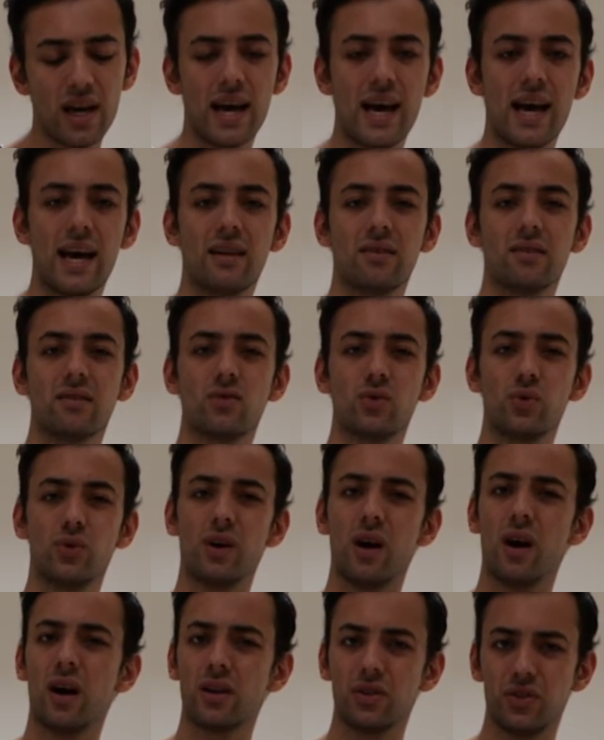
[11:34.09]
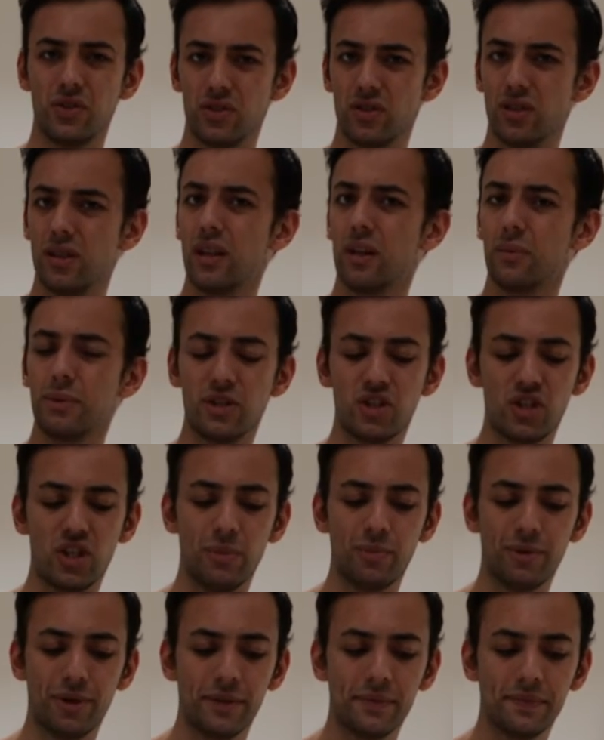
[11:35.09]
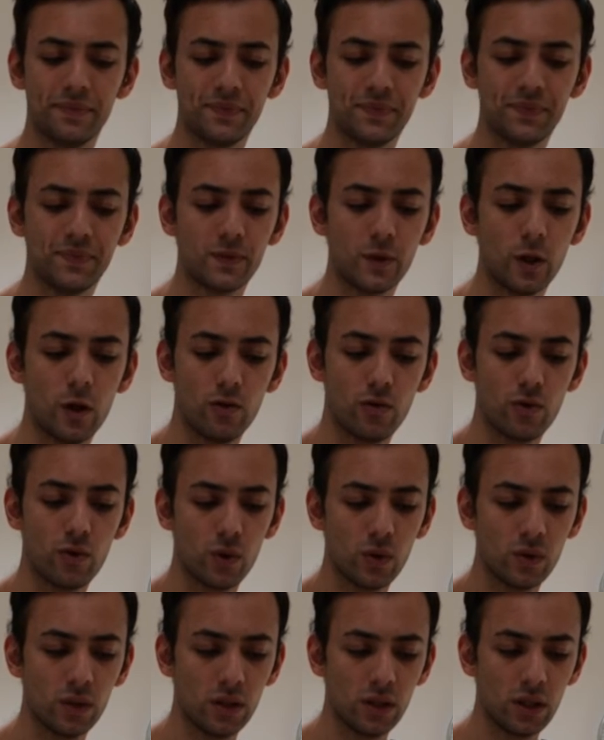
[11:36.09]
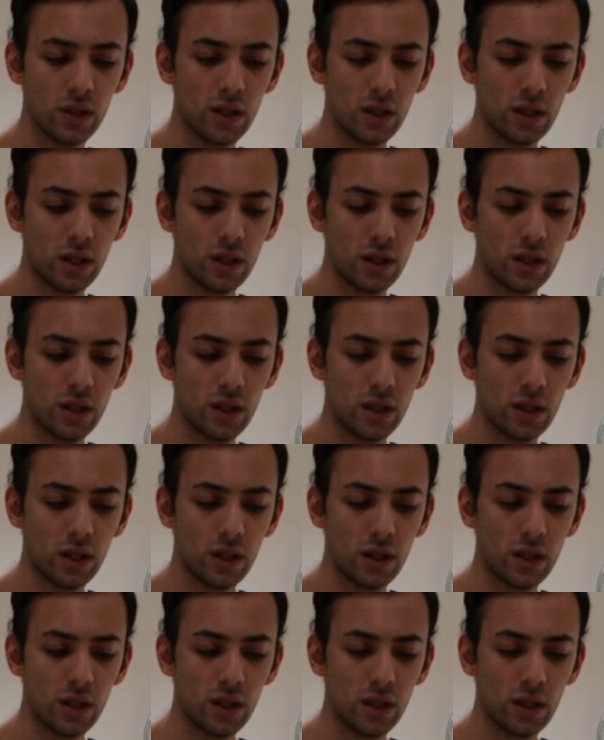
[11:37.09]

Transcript: and TrueDark is just a little bit cheaper overall.